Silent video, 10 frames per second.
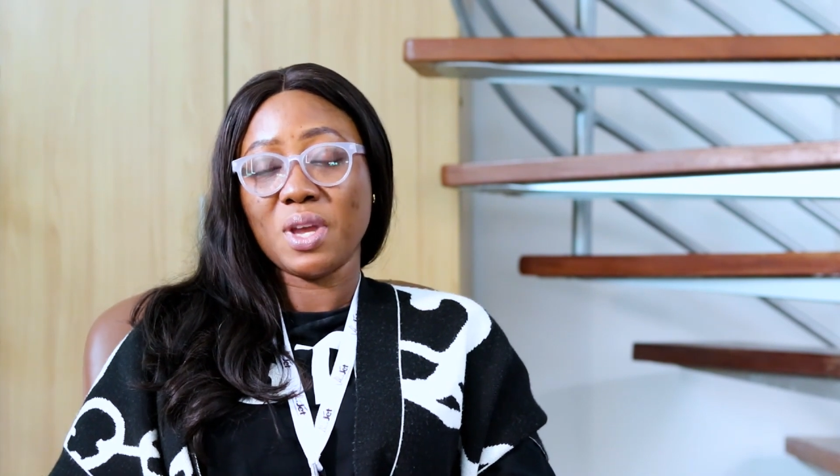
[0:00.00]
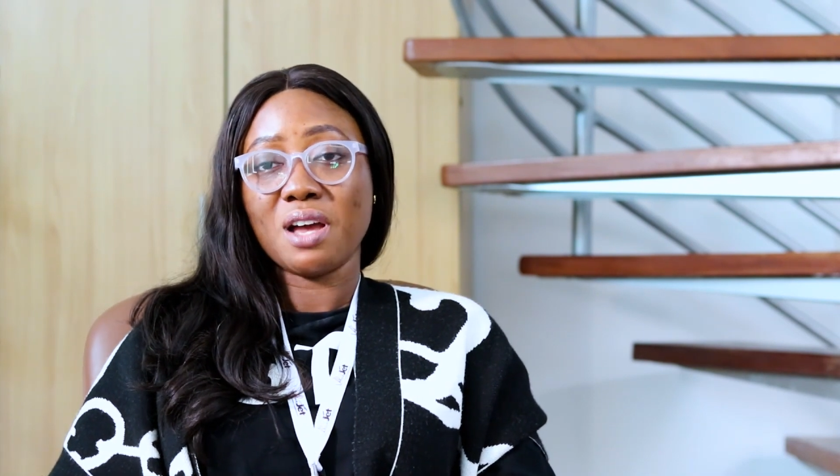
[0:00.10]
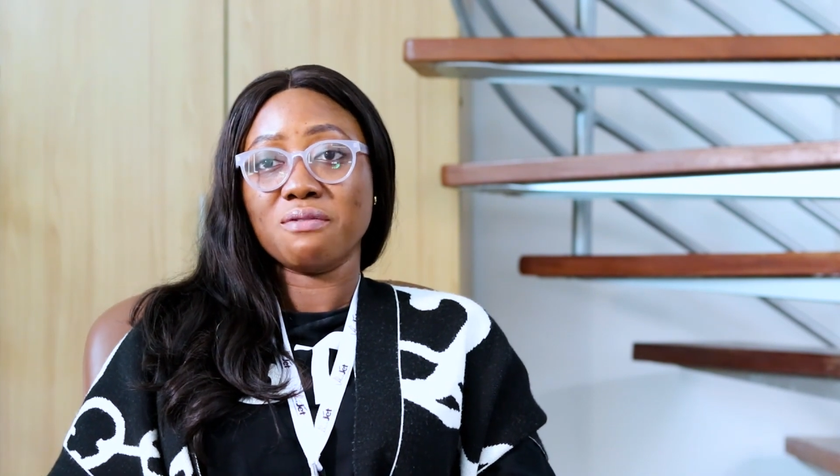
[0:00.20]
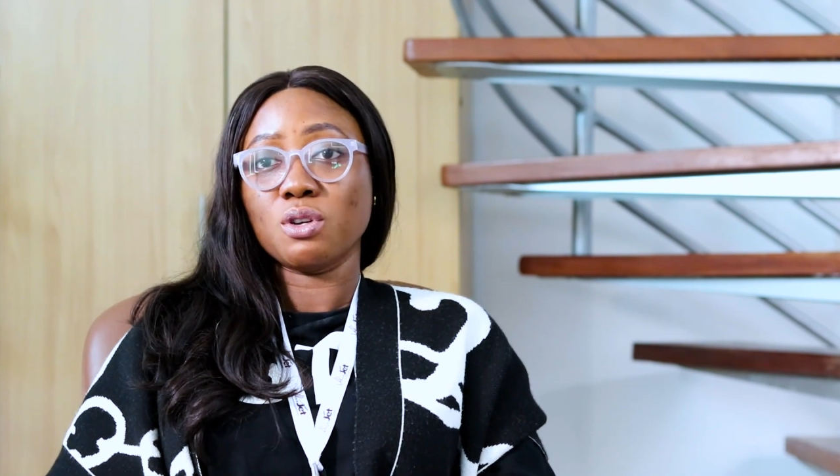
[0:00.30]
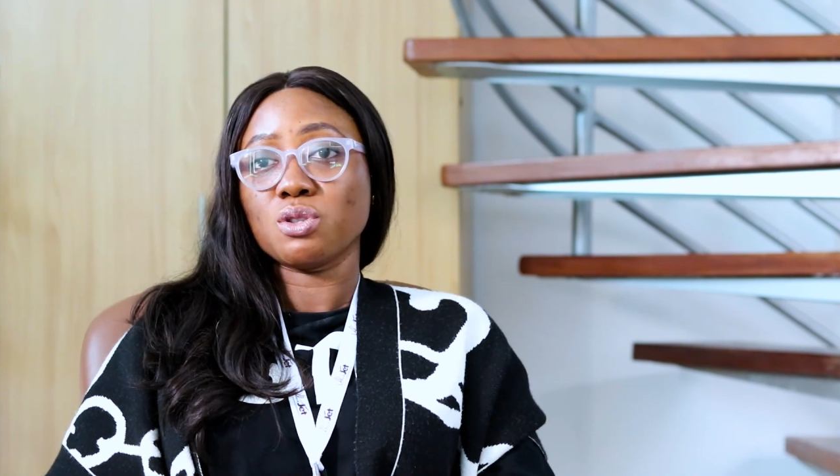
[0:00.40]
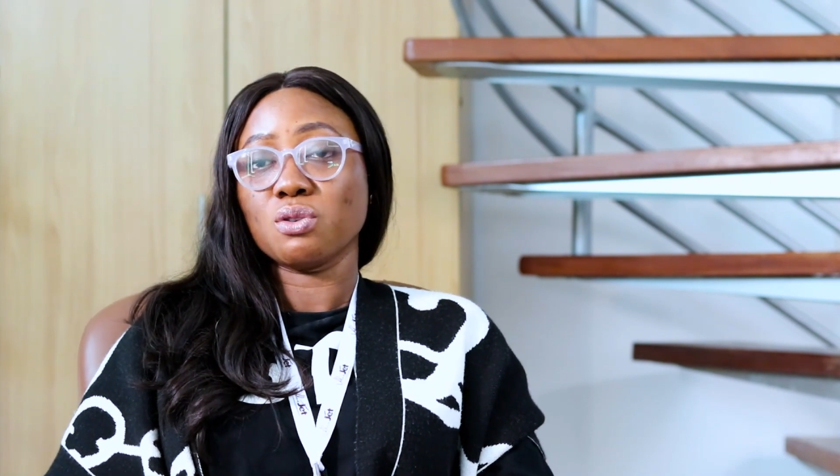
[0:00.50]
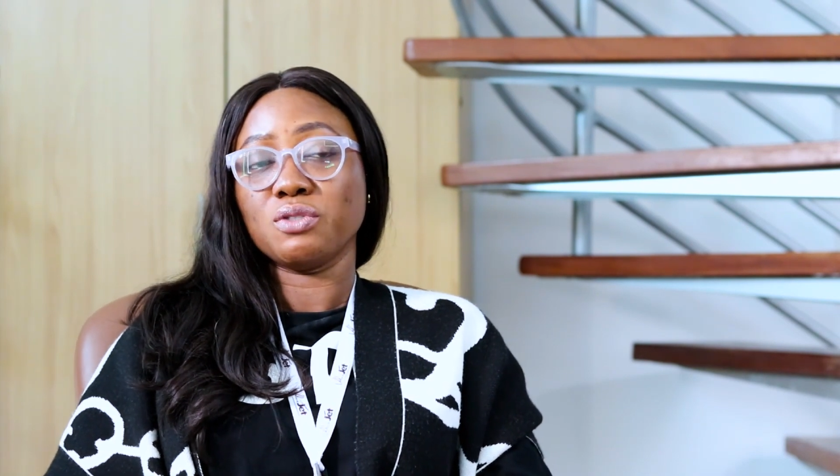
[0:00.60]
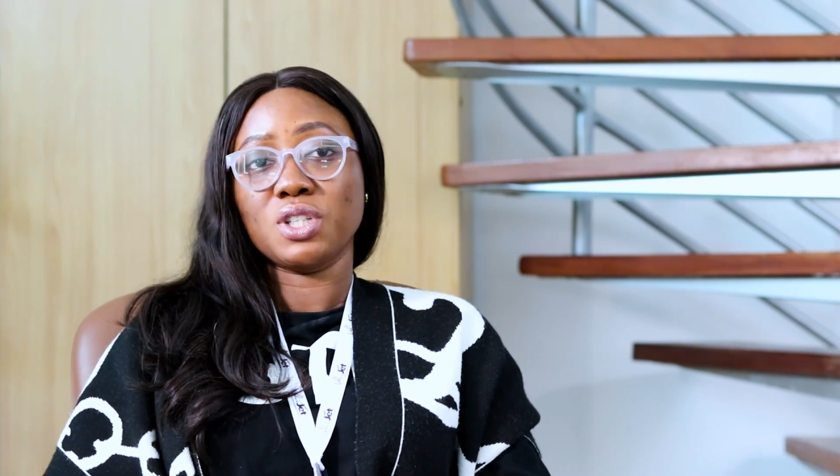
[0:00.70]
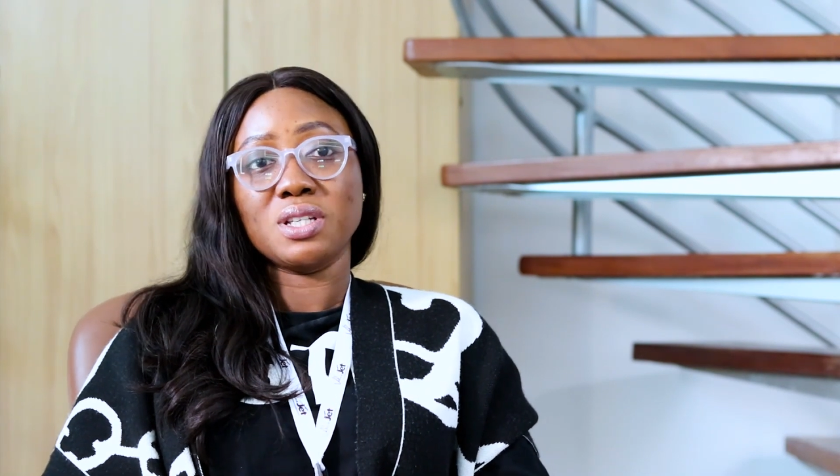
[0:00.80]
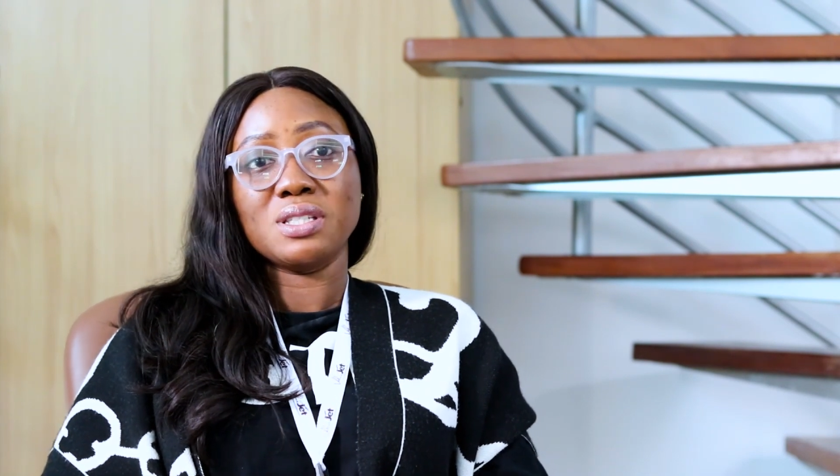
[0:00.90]
We have lots
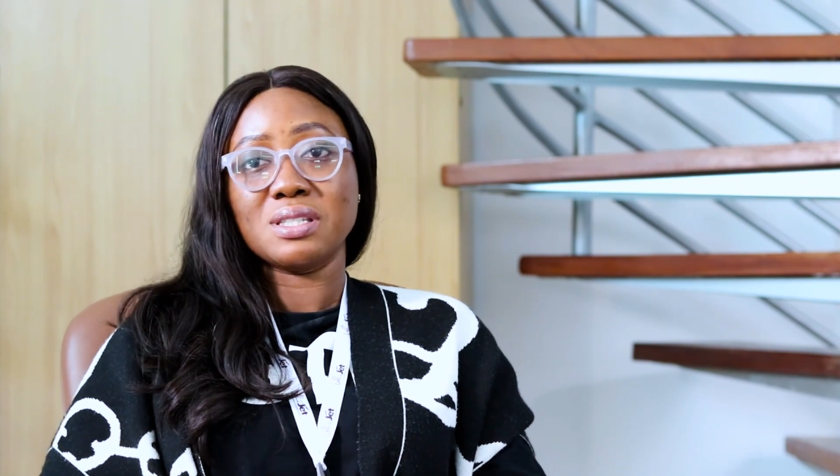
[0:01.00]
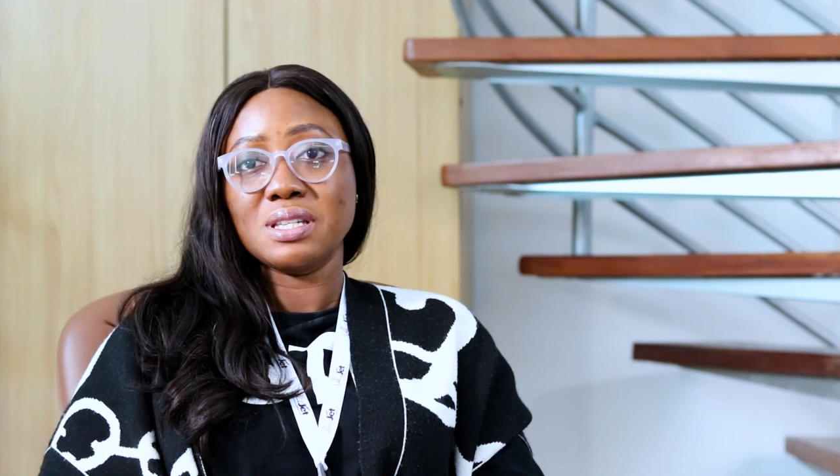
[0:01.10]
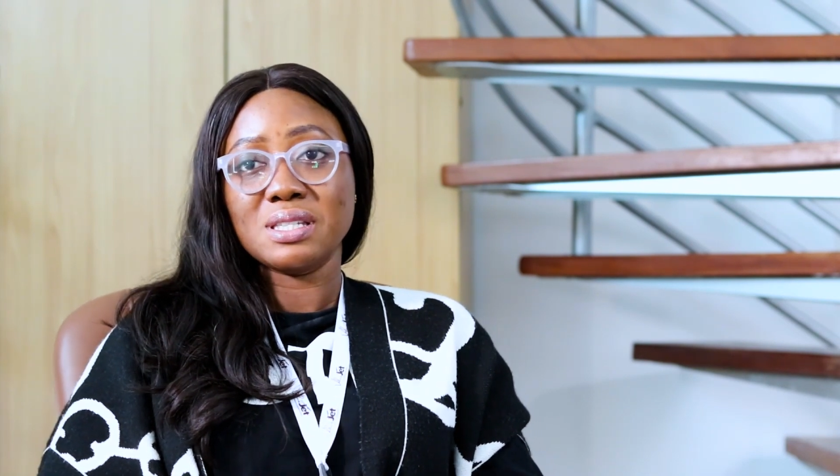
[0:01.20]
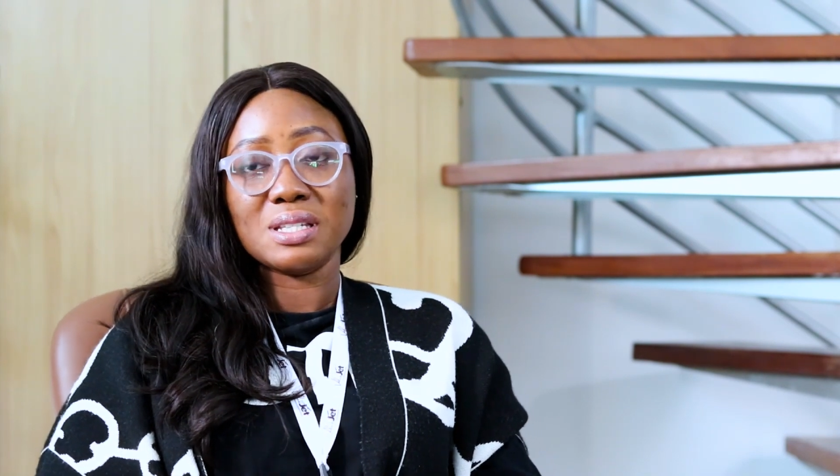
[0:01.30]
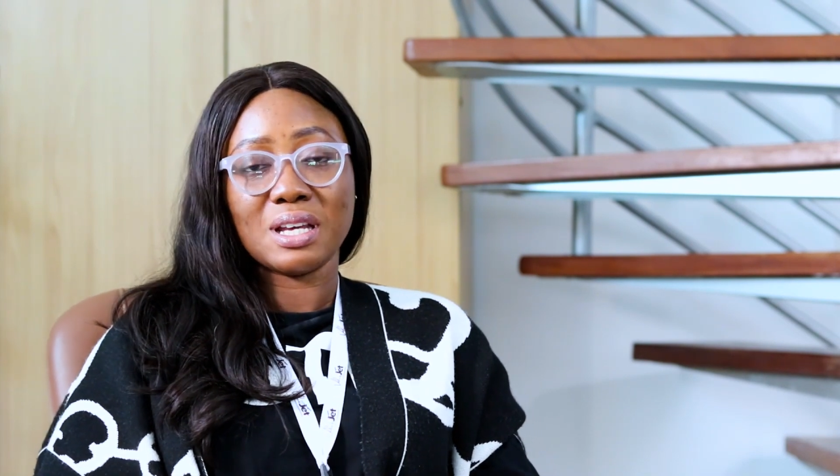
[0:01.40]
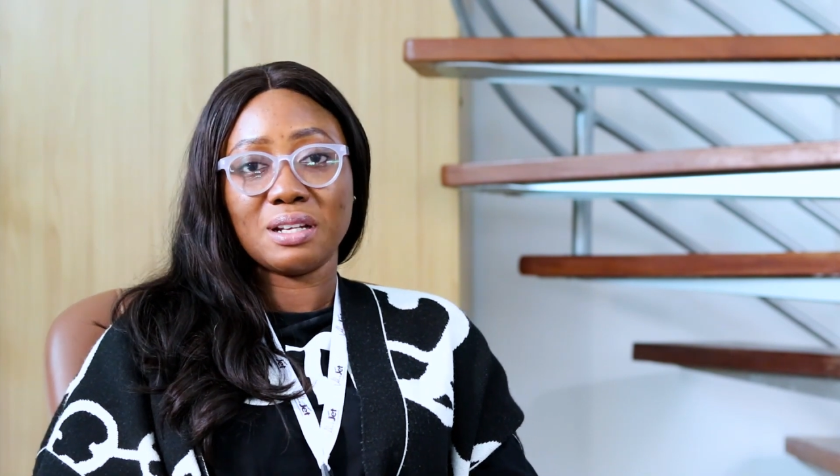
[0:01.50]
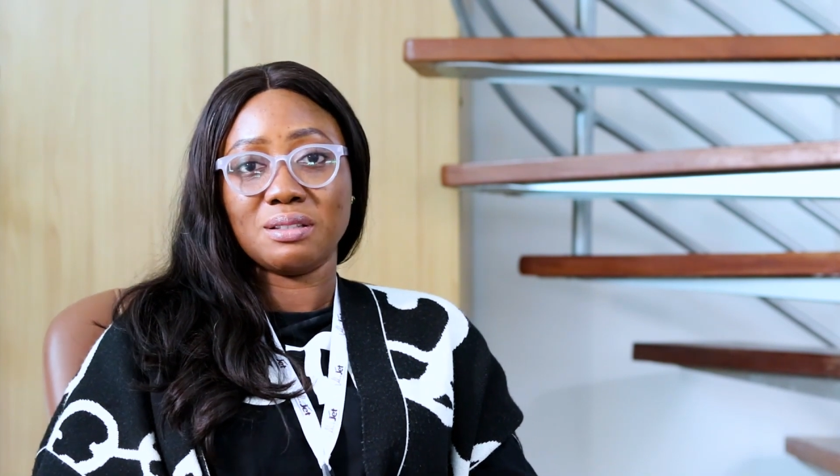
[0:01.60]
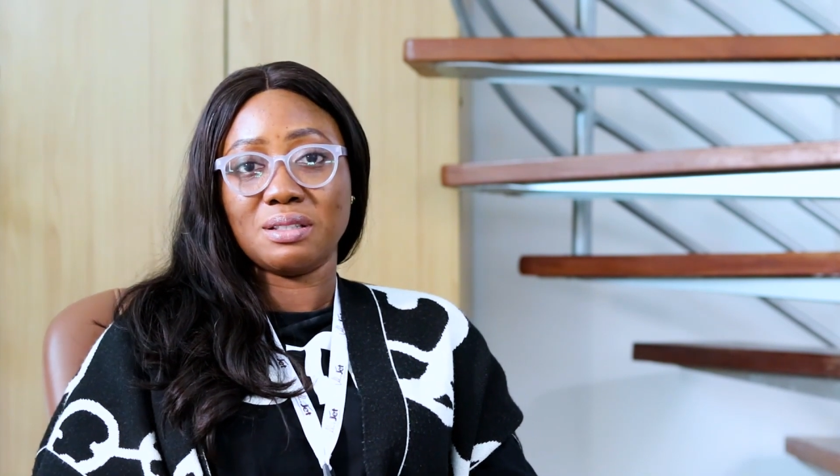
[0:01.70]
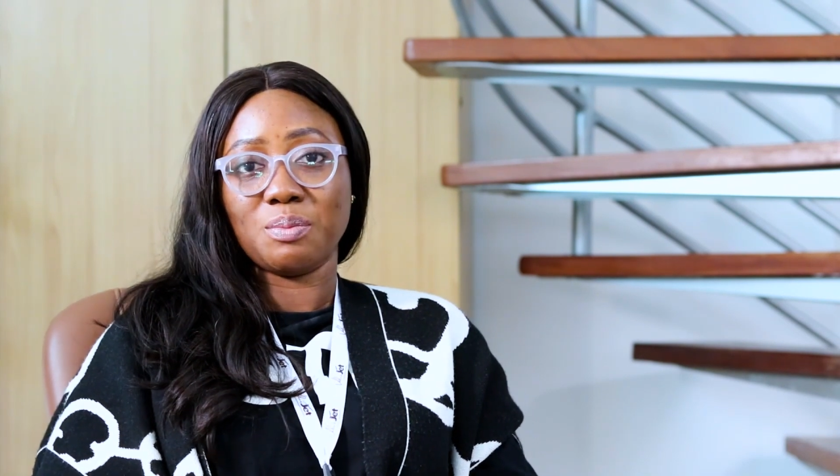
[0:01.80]
of Gen Zs in our,